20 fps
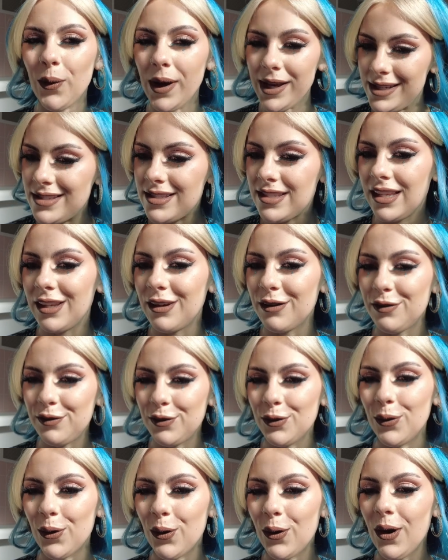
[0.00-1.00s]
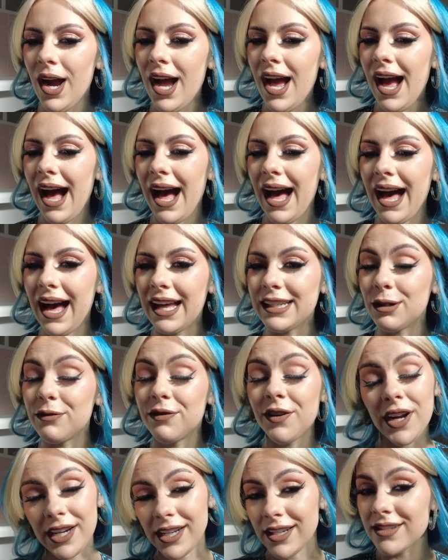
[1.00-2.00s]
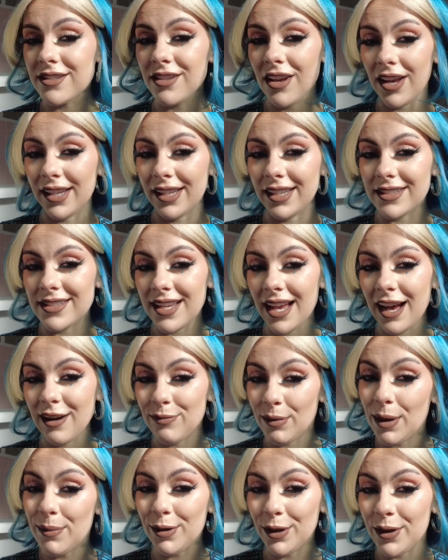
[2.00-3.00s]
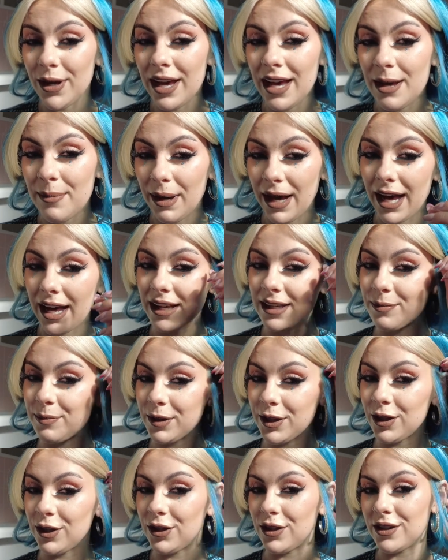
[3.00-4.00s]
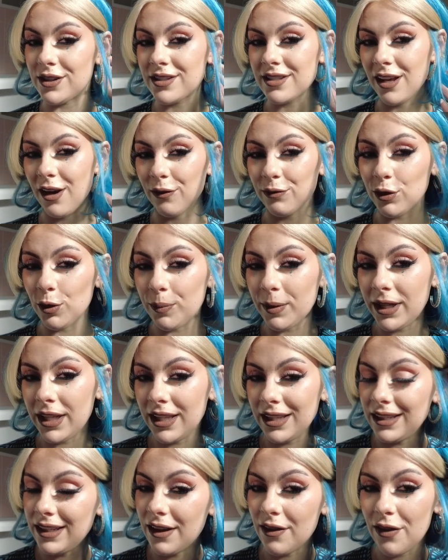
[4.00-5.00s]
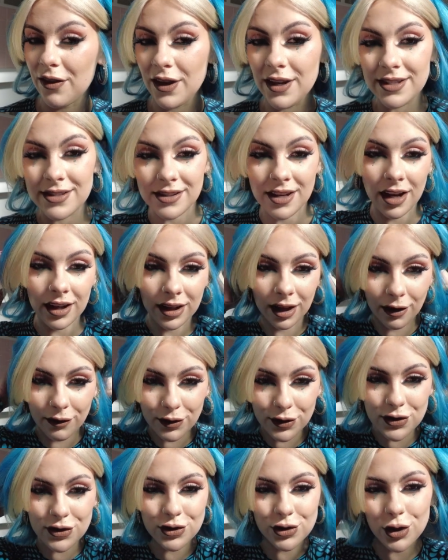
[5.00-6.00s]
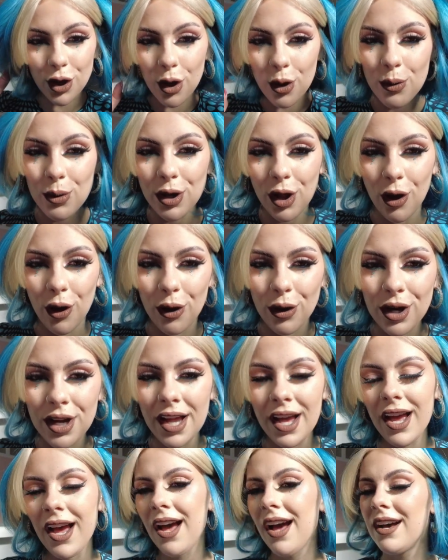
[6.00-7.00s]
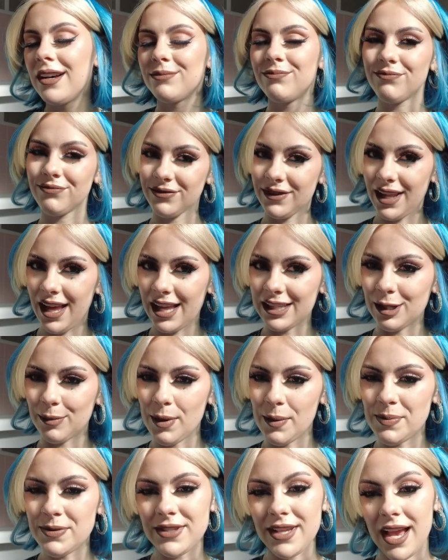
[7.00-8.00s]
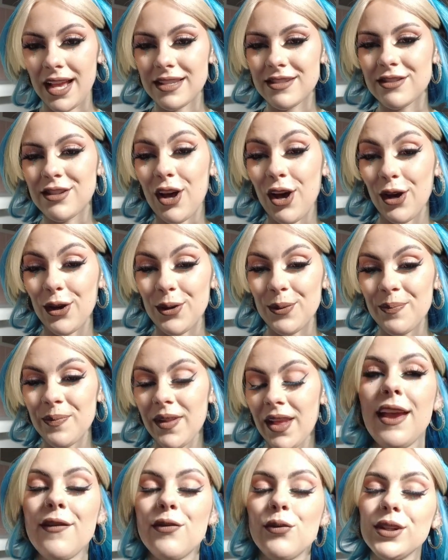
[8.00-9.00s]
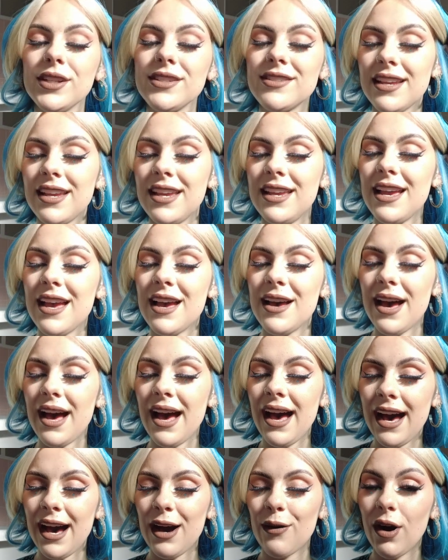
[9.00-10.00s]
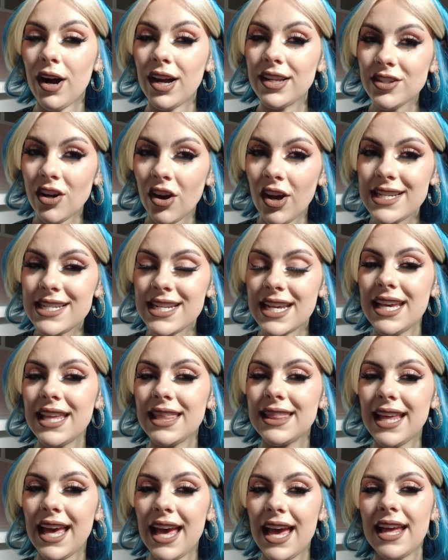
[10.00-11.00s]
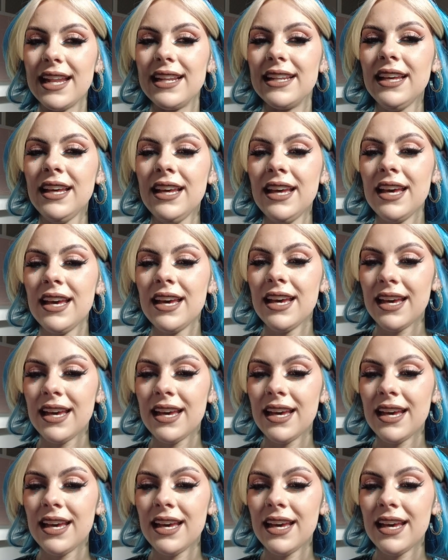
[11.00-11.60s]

waiting for, and I'm very excited to have my blue hair back because I've not been this colour for so long and I'm obsessed. So if you want to see how I dyed it, then